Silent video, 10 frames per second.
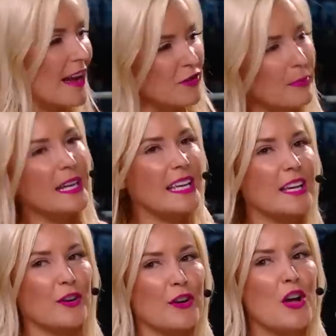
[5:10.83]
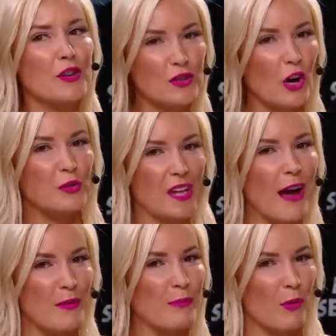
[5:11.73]
Everybody here knows
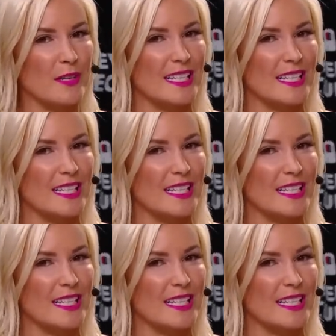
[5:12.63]
how important